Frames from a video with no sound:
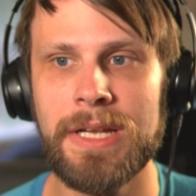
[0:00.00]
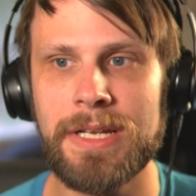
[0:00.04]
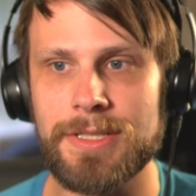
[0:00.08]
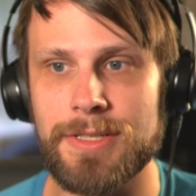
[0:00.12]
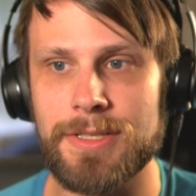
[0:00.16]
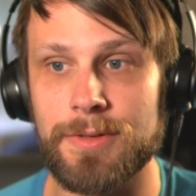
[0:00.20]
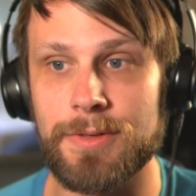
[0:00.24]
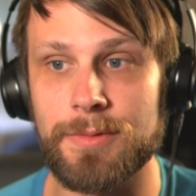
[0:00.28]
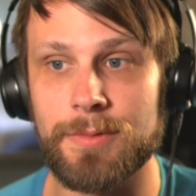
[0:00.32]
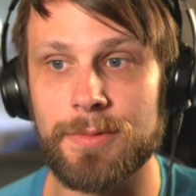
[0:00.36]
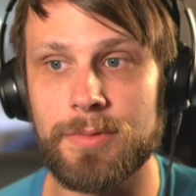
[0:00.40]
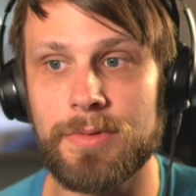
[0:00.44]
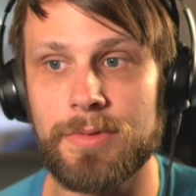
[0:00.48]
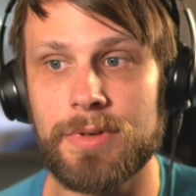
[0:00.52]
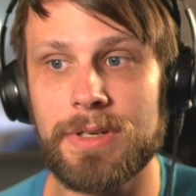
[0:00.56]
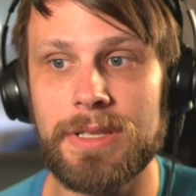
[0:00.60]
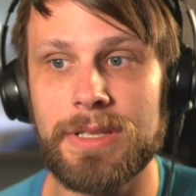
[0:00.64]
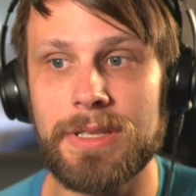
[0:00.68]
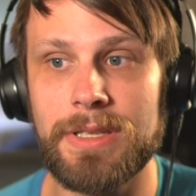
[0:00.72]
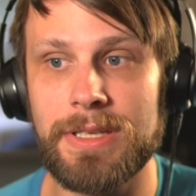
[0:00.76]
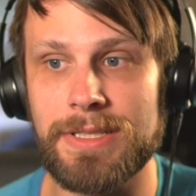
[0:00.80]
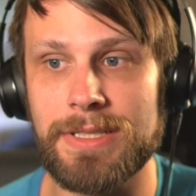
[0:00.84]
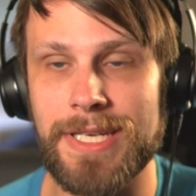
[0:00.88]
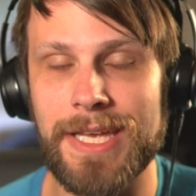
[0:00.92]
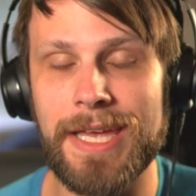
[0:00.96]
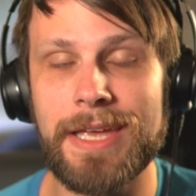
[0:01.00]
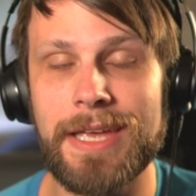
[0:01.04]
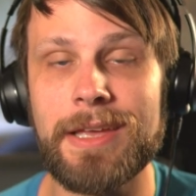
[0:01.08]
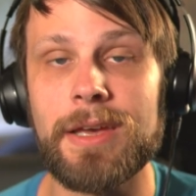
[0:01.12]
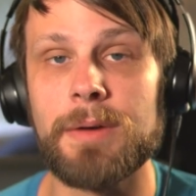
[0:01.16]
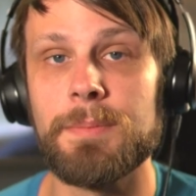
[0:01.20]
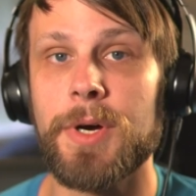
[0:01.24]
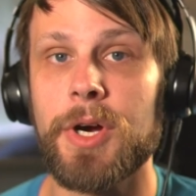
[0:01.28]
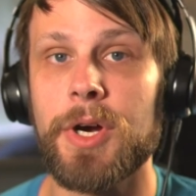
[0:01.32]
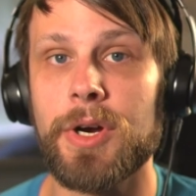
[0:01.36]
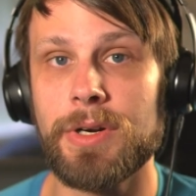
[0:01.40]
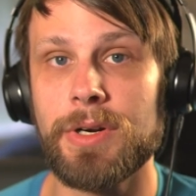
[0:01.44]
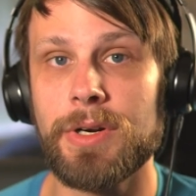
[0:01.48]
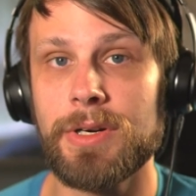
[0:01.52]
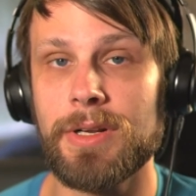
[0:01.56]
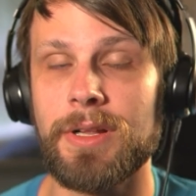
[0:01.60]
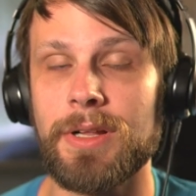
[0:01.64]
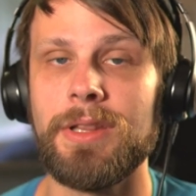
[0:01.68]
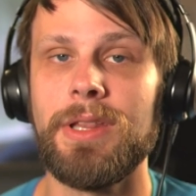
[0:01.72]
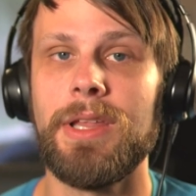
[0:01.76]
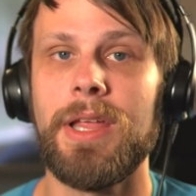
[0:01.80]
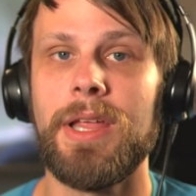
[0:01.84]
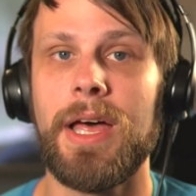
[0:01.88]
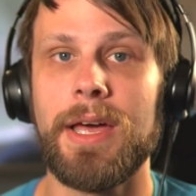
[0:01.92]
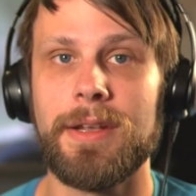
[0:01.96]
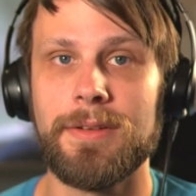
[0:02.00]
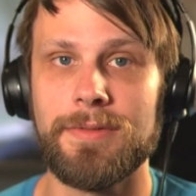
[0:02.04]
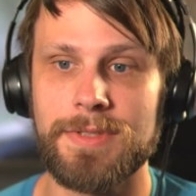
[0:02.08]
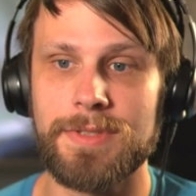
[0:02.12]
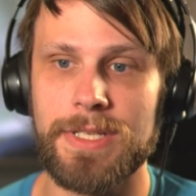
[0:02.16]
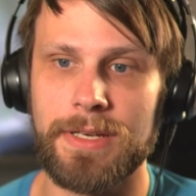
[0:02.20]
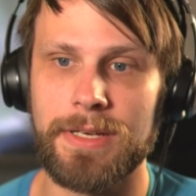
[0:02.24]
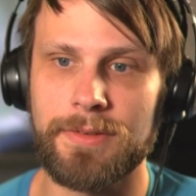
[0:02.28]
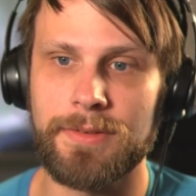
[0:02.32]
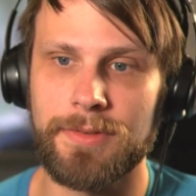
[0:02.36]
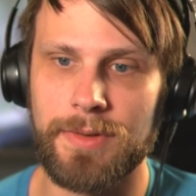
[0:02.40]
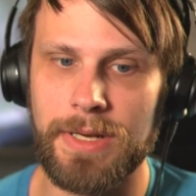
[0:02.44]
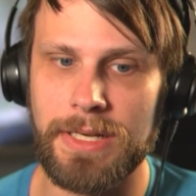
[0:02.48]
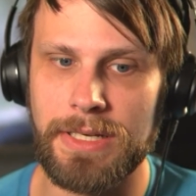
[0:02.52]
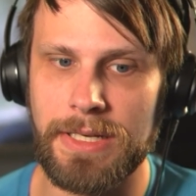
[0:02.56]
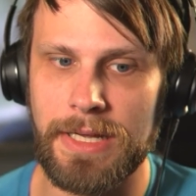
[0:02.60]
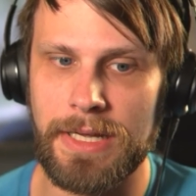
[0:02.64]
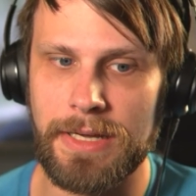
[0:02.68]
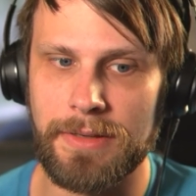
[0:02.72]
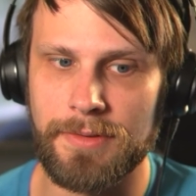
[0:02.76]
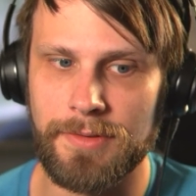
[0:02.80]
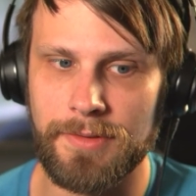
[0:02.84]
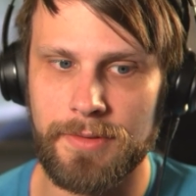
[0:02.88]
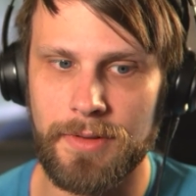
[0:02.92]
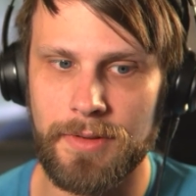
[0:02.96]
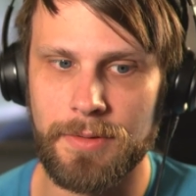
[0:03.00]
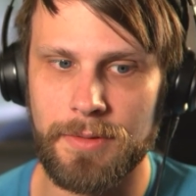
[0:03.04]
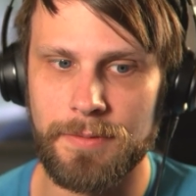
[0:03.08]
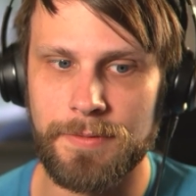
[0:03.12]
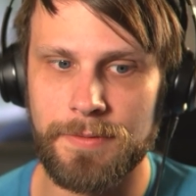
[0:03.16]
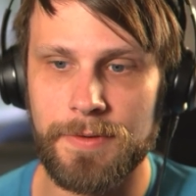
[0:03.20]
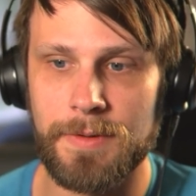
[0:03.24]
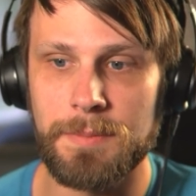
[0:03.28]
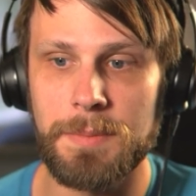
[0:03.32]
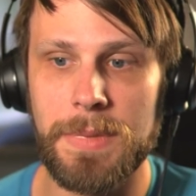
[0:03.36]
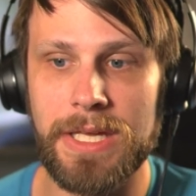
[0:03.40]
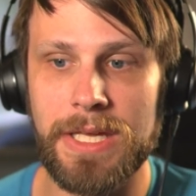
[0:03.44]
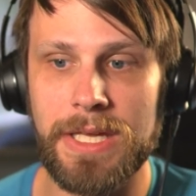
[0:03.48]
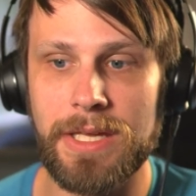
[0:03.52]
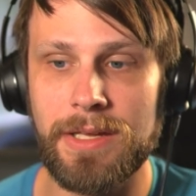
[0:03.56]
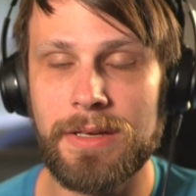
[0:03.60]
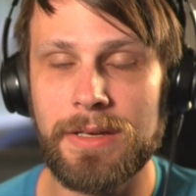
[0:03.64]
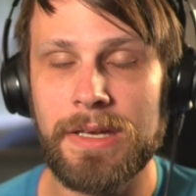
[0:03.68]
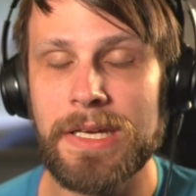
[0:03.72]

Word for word: to really take apart a lot of decks right now. So for me,